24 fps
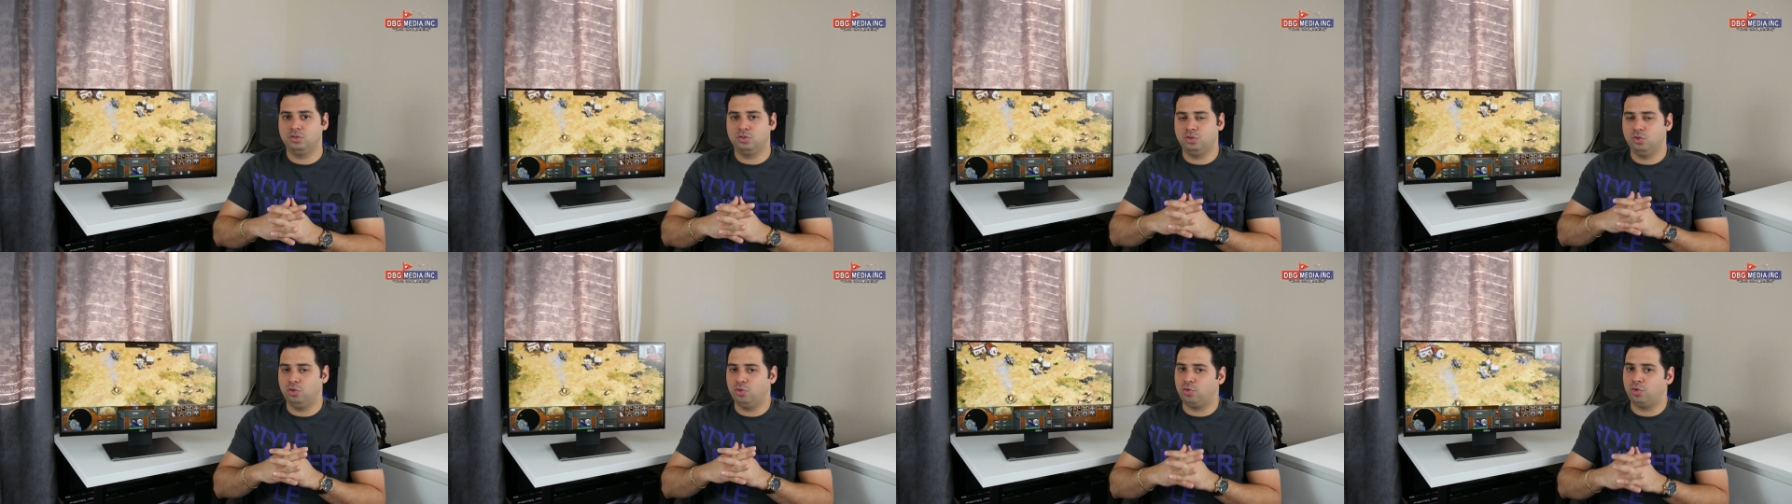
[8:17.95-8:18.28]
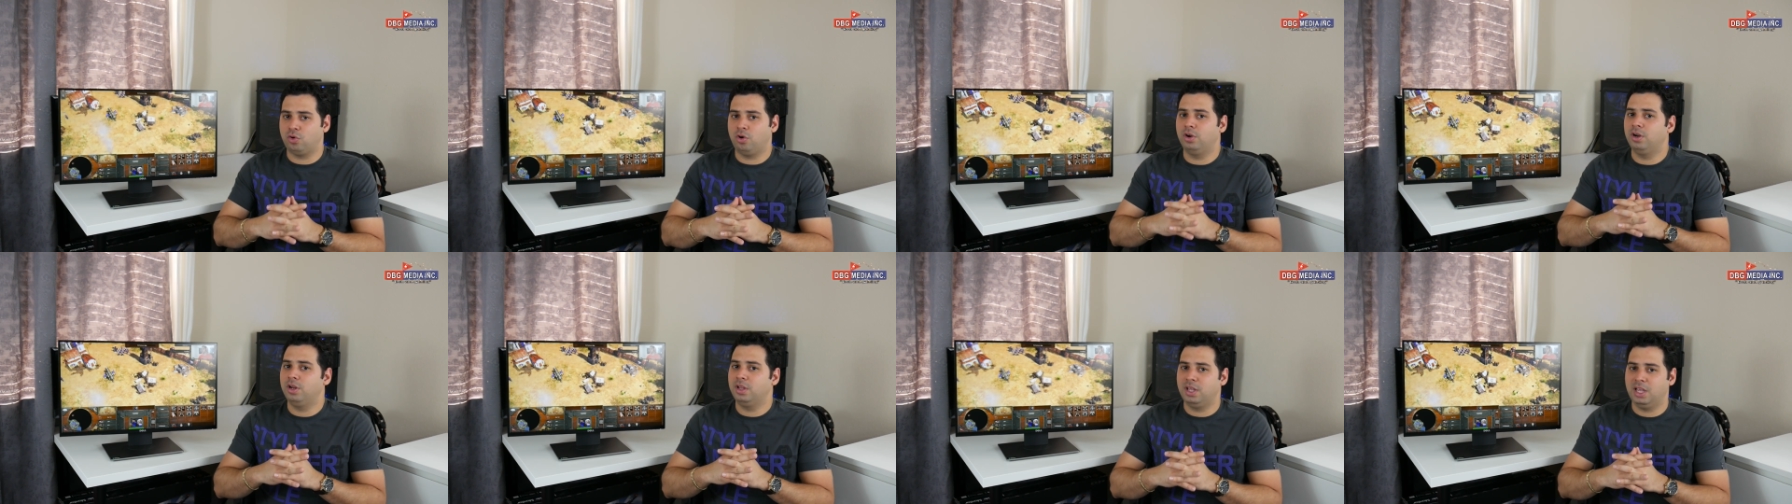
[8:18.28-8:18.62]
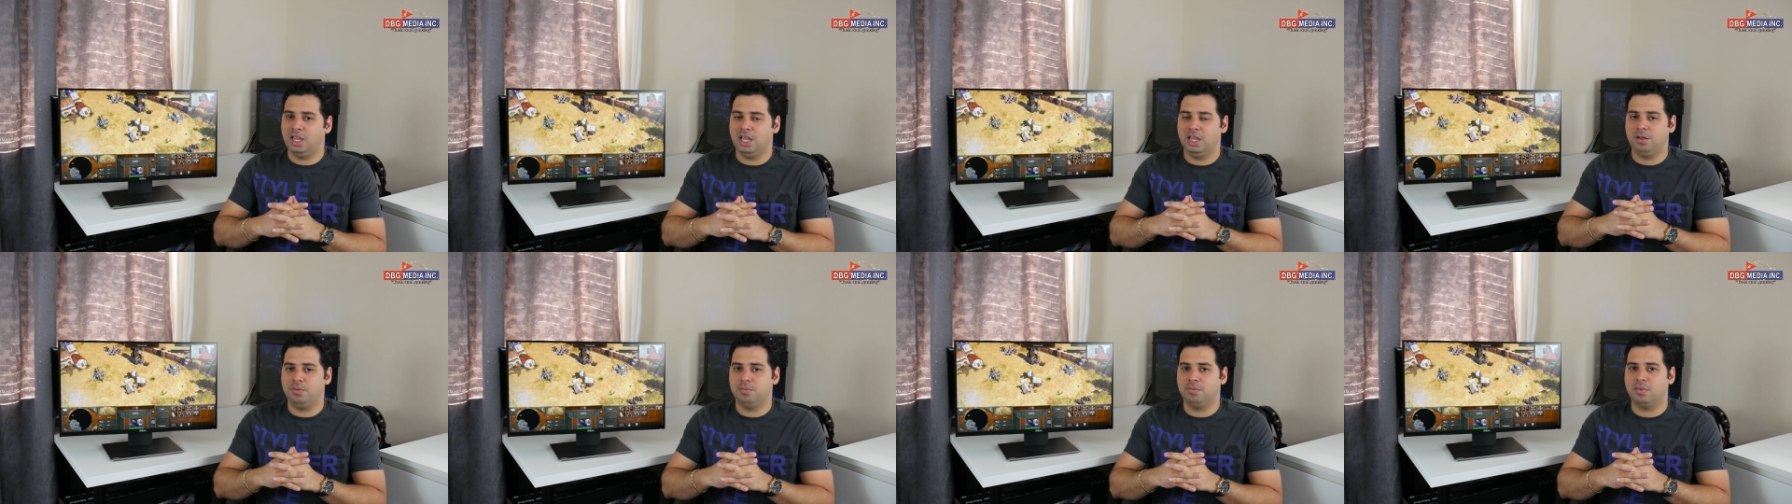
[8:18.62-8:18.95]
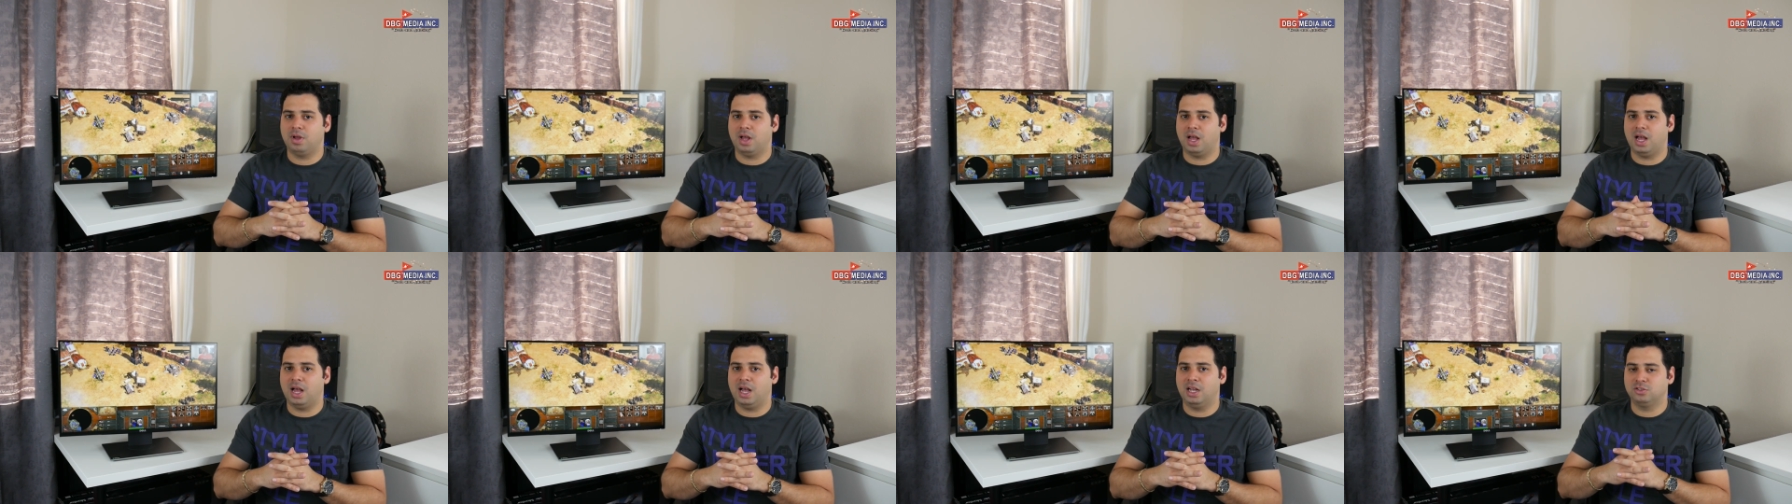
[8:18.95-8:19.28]
to run a
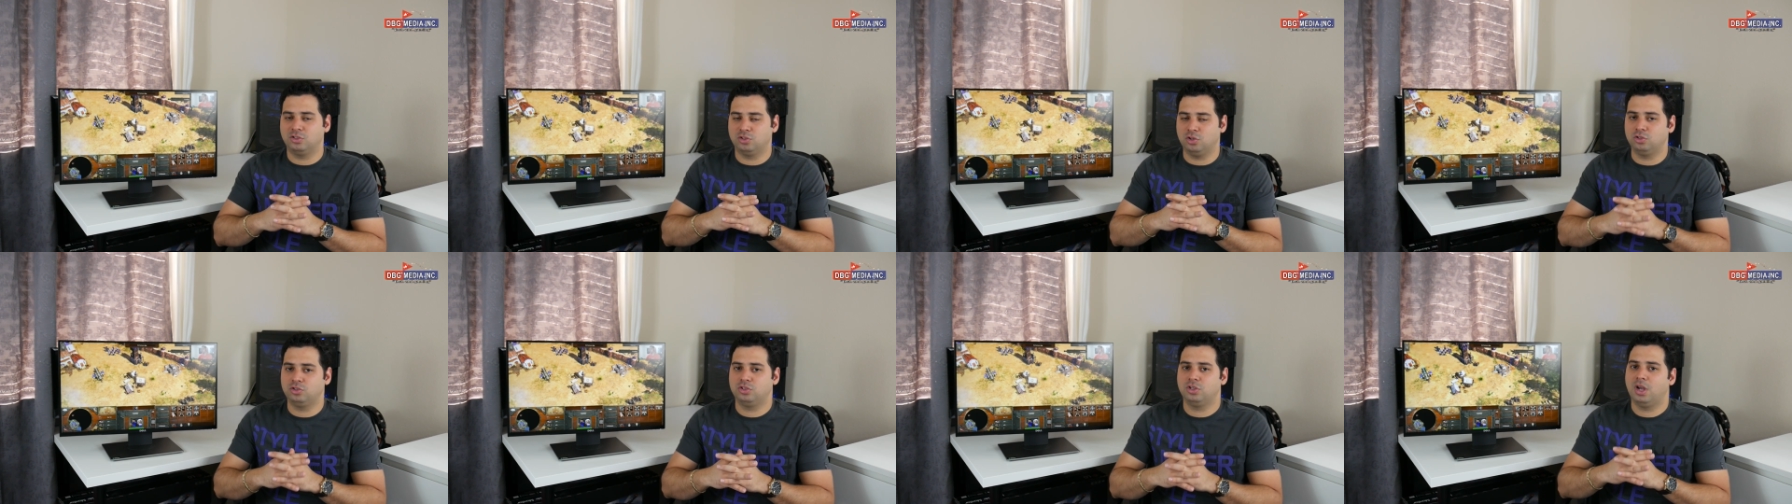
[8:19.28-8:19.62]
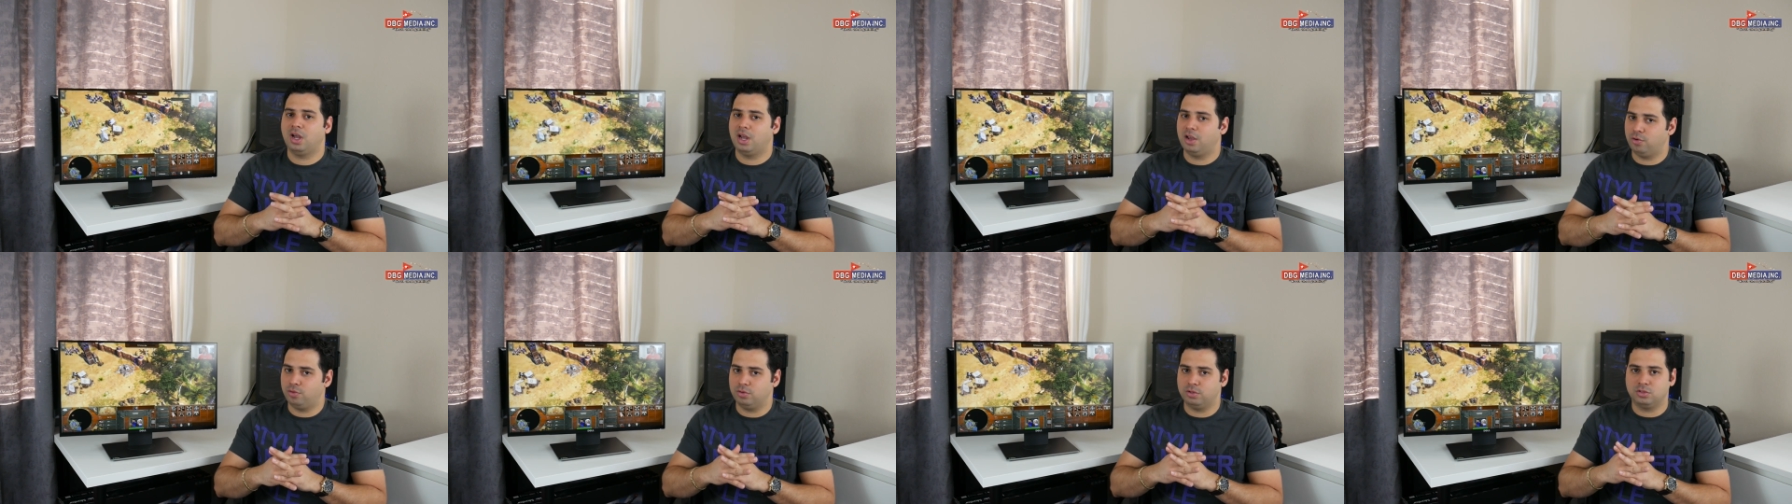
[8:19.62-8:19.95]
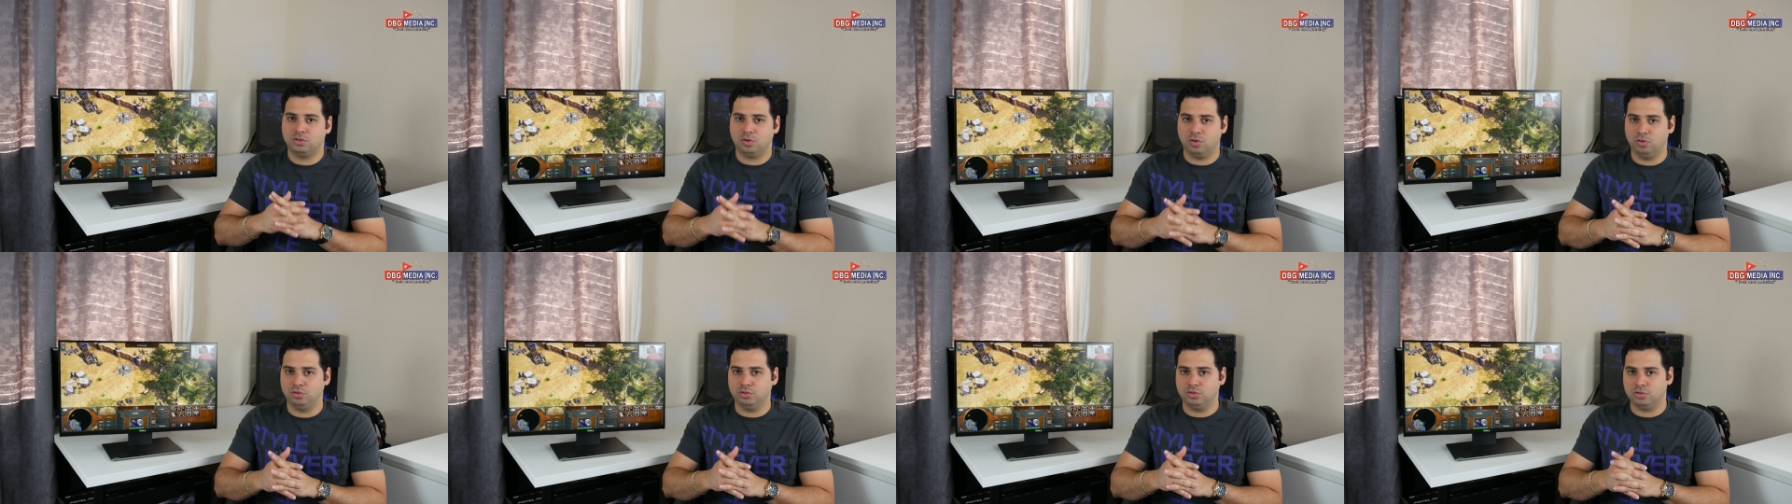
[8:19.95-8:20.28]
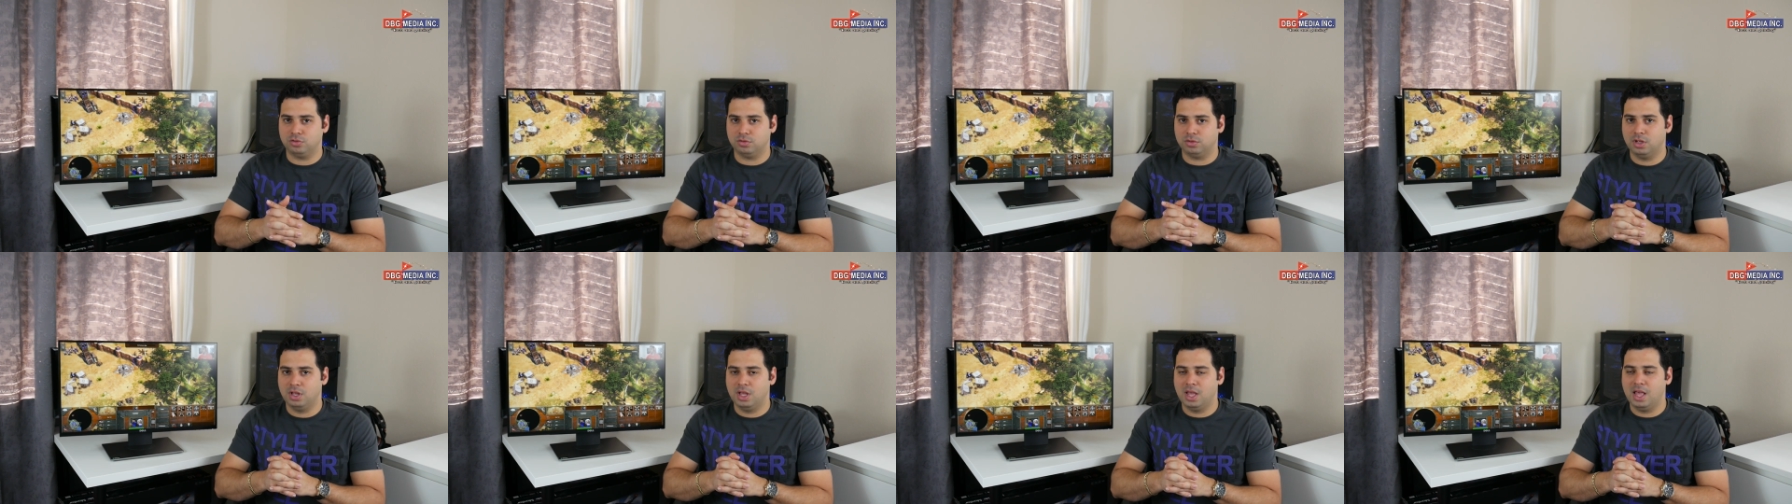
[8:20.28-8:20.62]
game at such a high resolution.